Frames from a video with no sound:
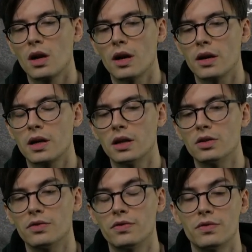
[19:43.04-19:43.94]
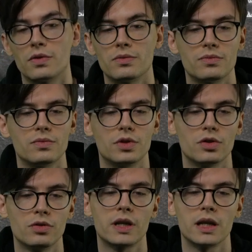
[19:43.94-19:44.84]
kind of,
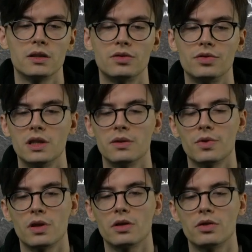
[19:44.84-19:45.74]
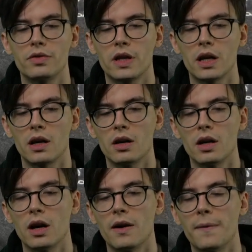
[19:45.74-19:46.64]
again, treat them with a lot of care.
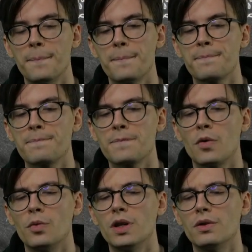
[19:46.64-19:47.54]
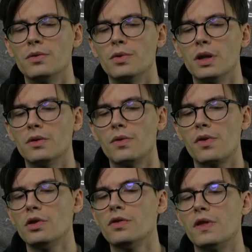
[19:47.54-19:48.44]
We
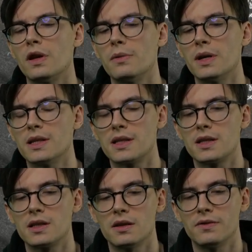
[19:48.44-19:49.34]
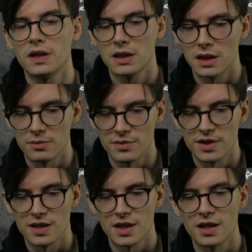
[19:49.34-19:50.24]
thought of them as victims,
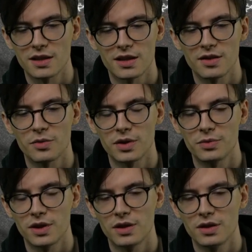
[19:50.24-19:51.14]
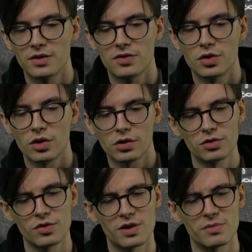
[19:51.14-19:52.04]
and when we talked to
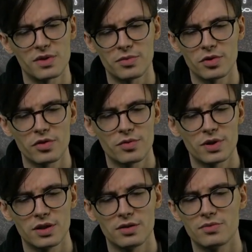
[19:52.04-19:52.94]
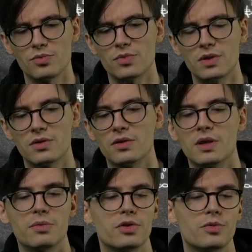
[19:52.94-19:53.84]
them, the more we the
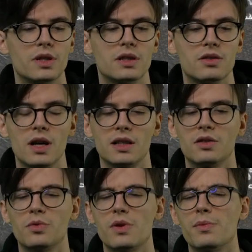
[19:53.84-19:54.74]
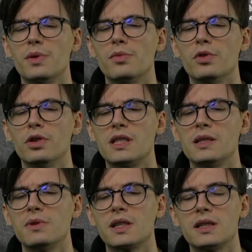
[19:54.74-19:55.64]
more we interacted with them, the more it
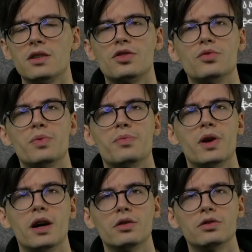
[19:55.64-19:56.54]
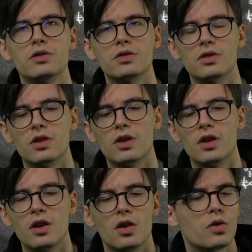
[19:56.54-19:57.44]
seemed like they're super proud
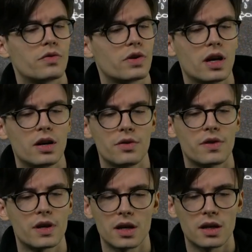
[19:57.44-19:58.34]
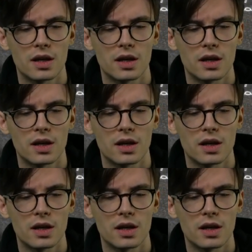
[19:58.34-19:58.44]
over how they